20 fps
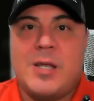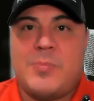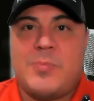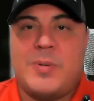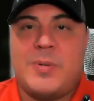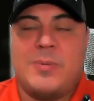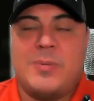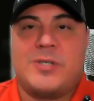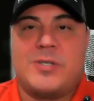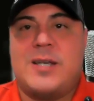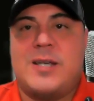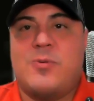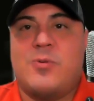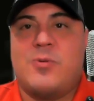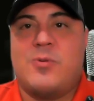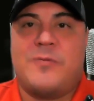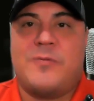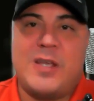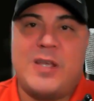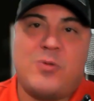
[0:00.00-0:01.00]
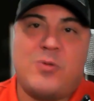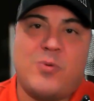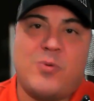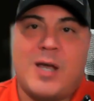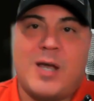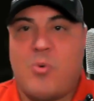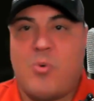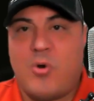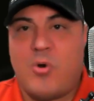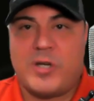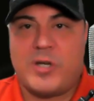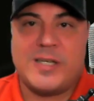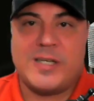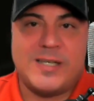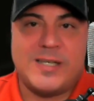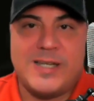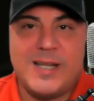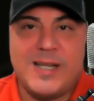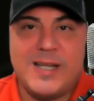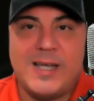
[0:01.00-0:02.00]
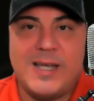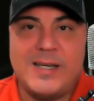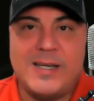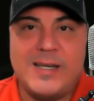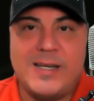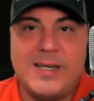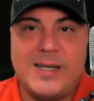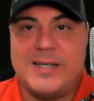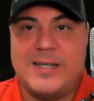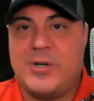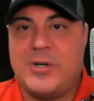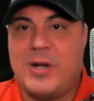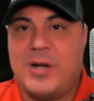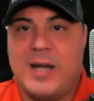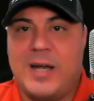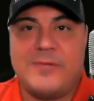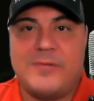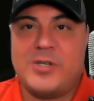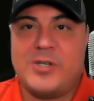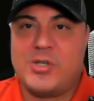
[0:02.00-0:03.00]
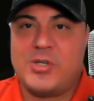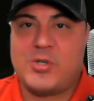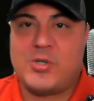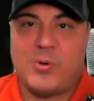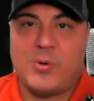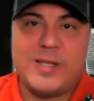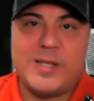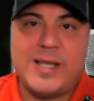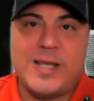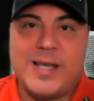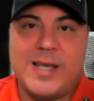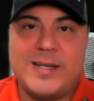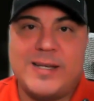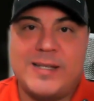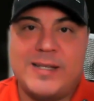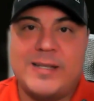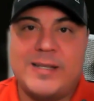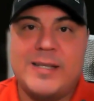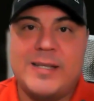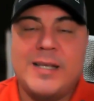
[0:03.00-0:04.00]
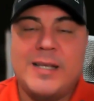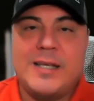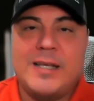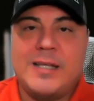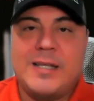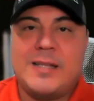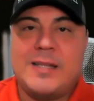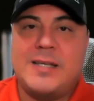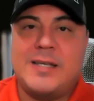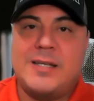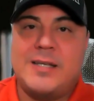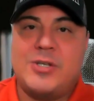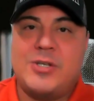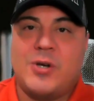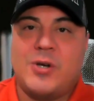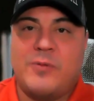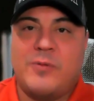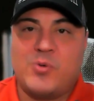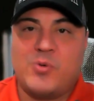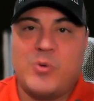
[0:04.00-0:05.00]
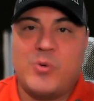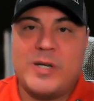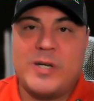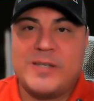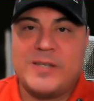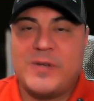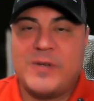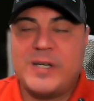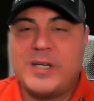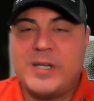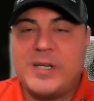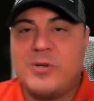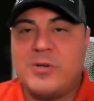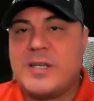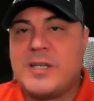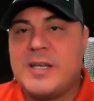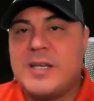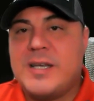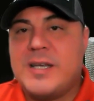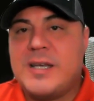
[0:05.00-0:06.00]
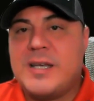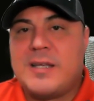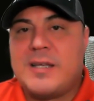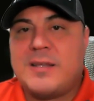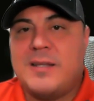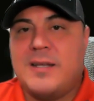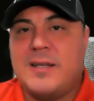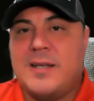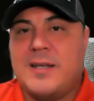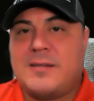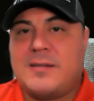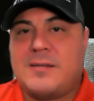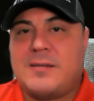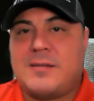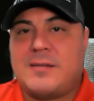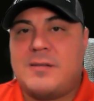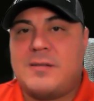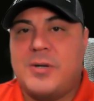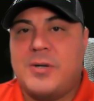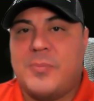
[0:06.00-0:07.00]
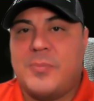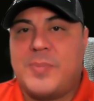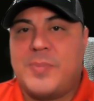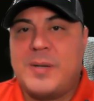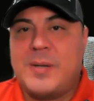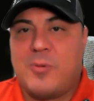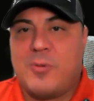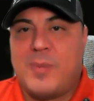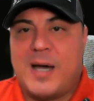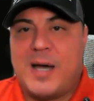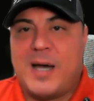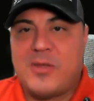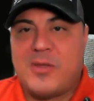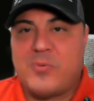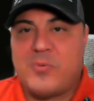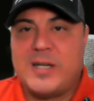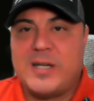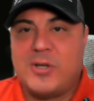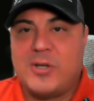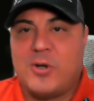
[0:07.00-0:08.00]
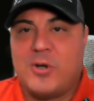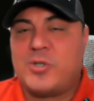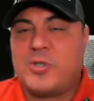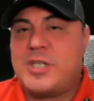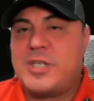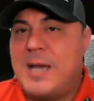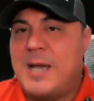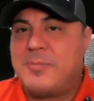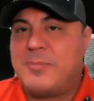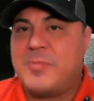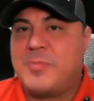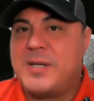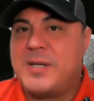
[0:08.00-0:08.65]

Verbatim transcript: people say, well, faith without works is dead. And, you know, I've destroyed that in the Jehovah's Witness videos that you know people don't bother reading the whole chapter